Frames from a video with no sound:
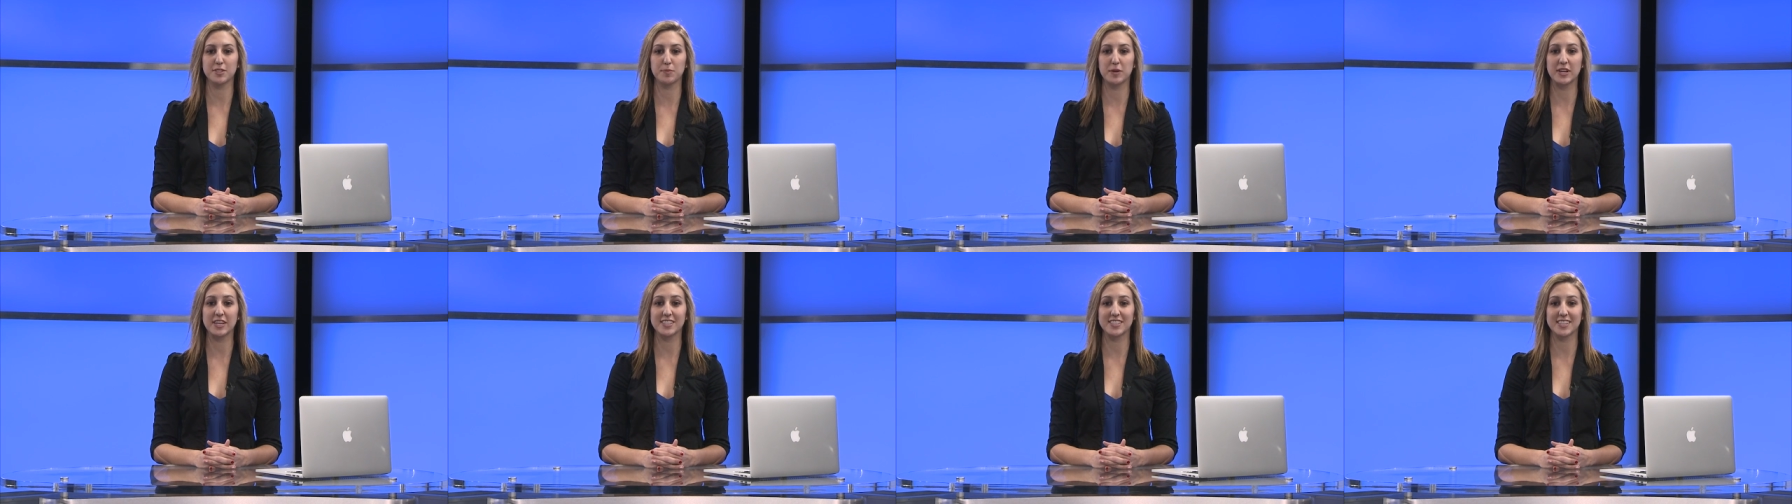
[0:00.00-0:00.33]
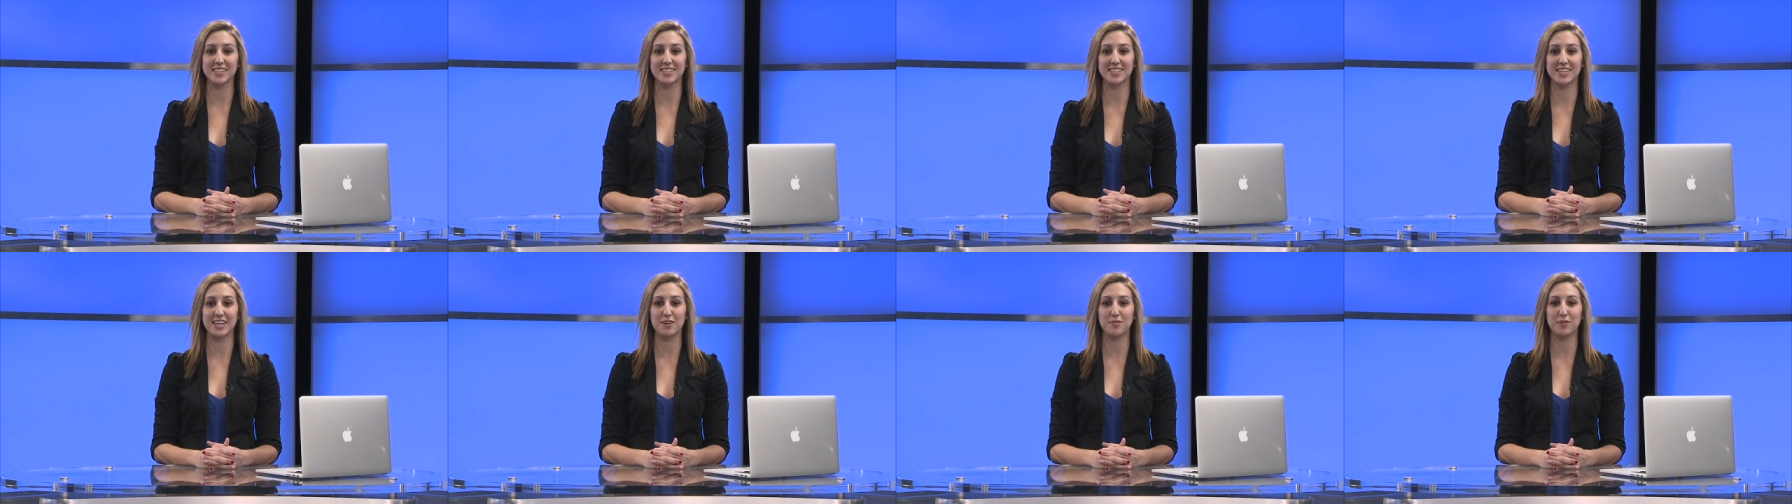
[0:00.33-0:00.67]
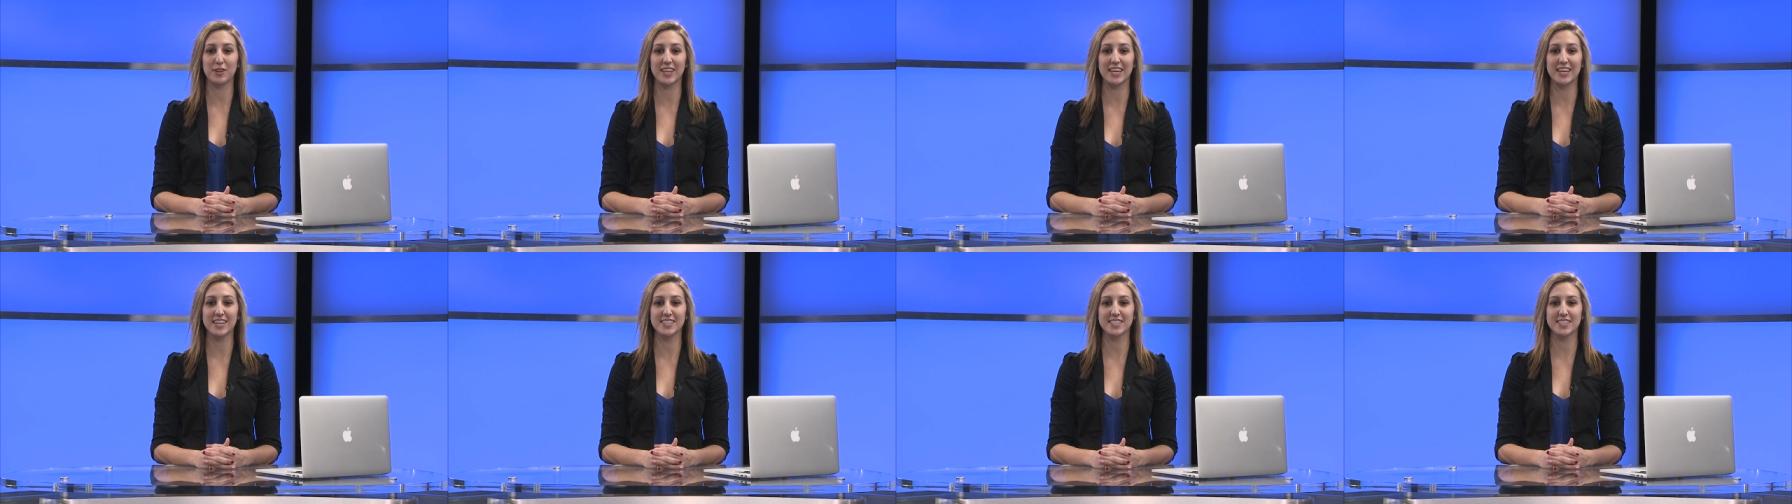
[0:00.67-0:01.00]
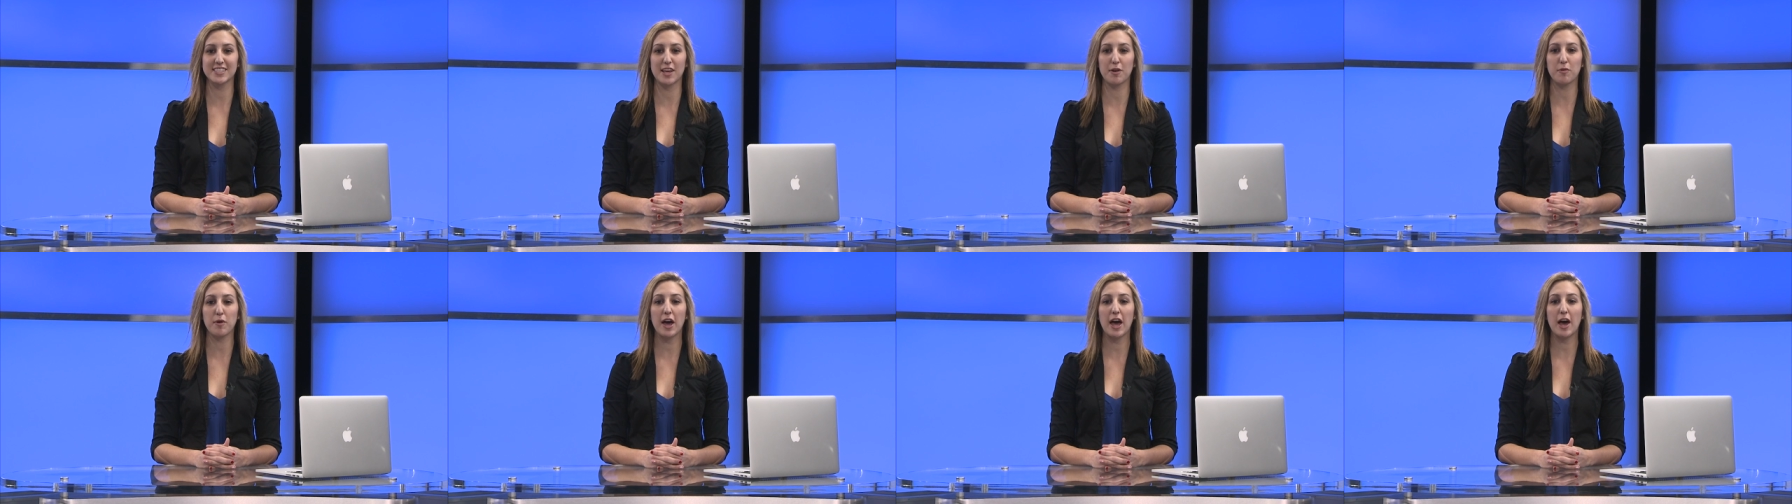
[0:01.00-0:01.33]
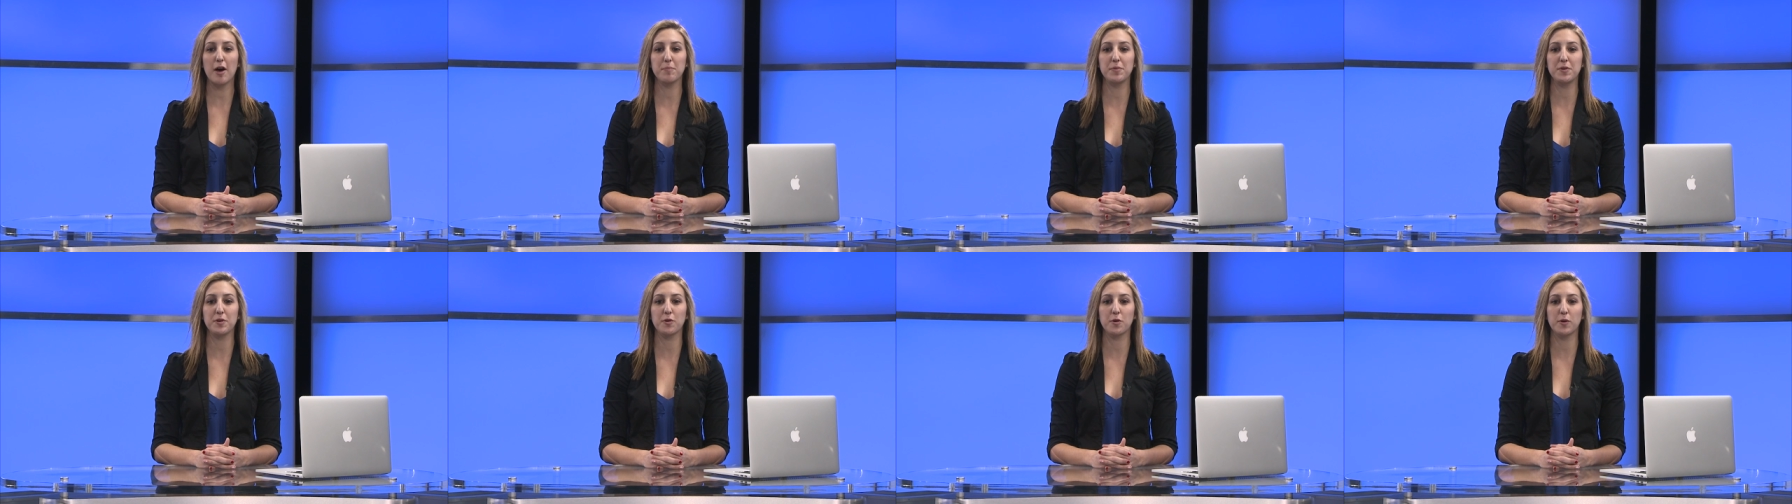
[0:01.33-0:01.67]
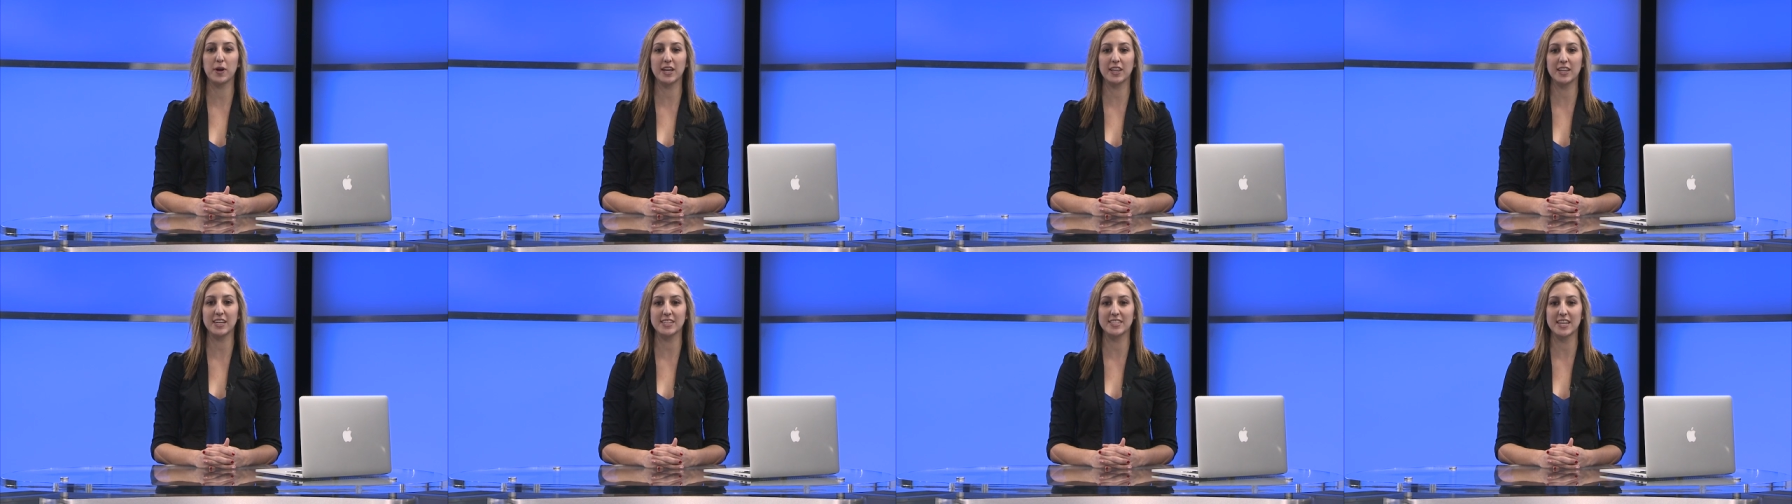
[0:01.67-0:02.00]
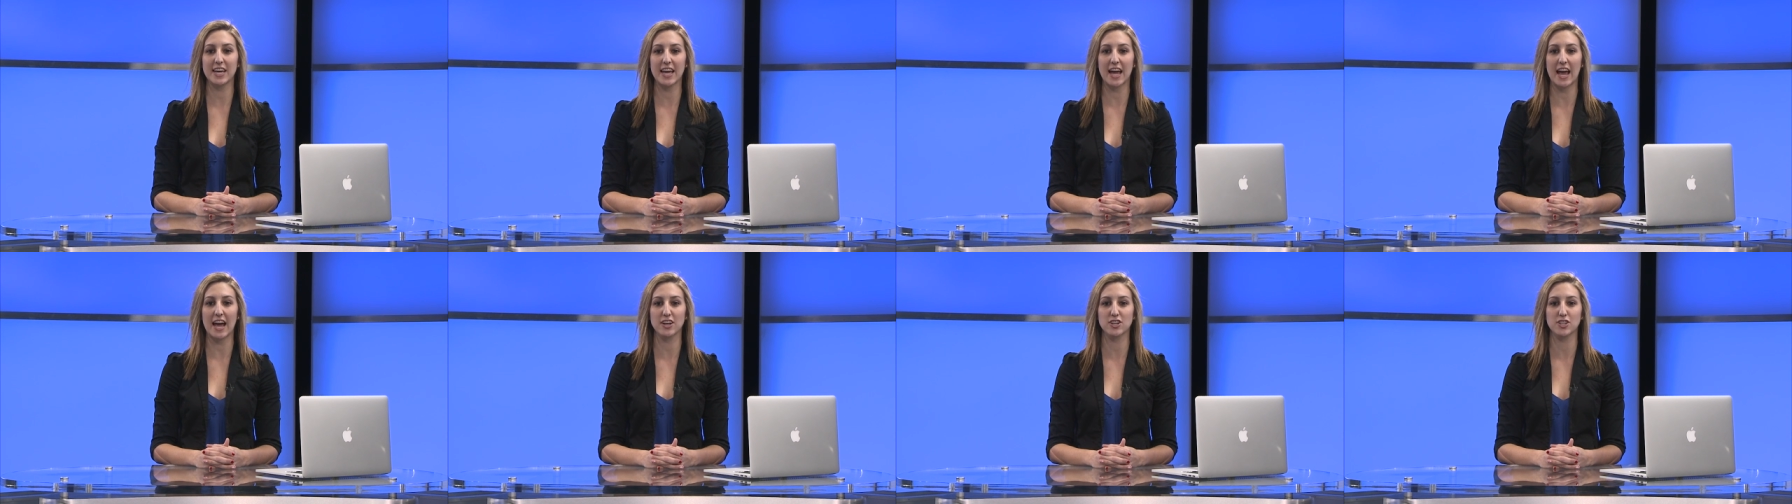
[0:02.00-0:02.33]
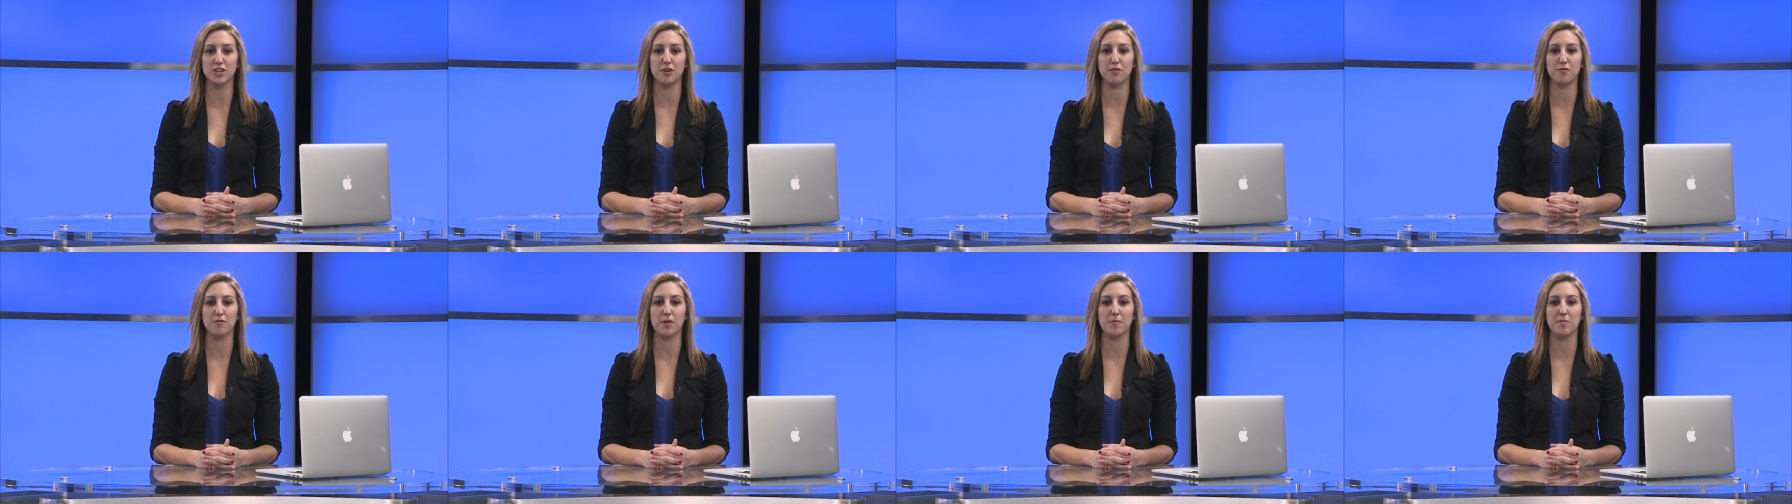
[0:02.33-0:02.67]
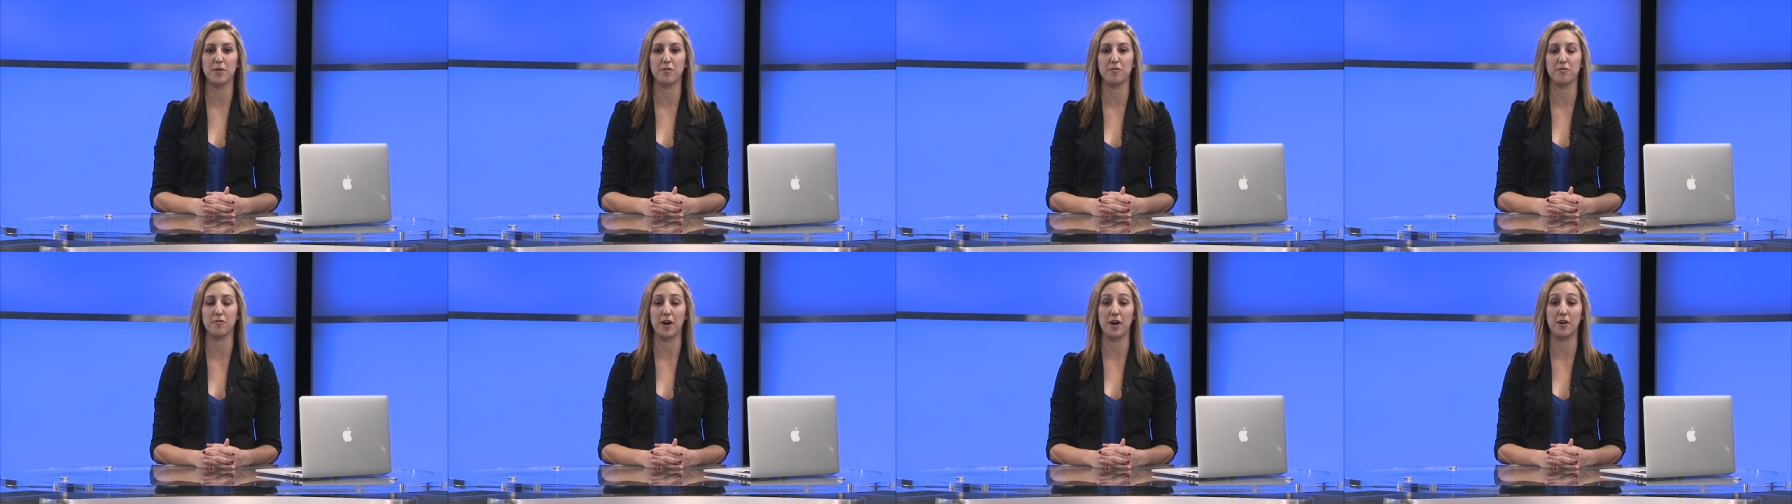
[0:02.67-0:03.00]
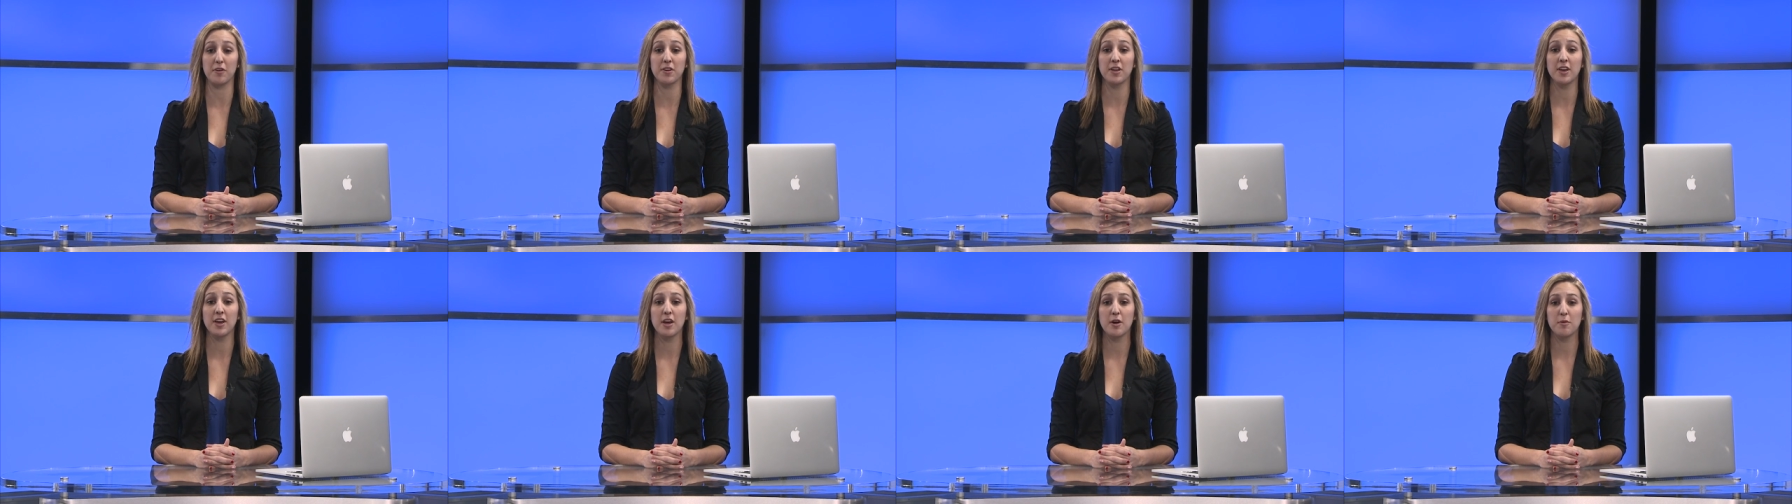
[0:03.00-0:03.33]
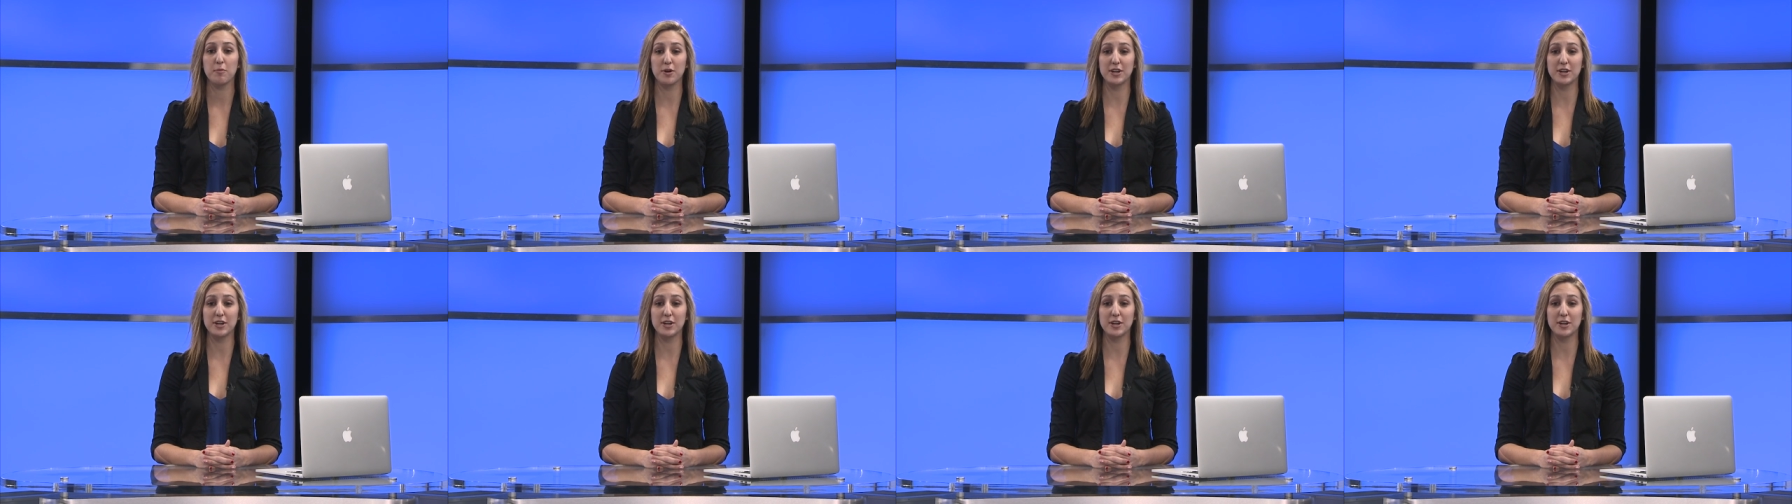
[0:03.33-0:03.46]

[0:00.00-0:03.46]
Spring 16 release that will help you quickly take action from your phone,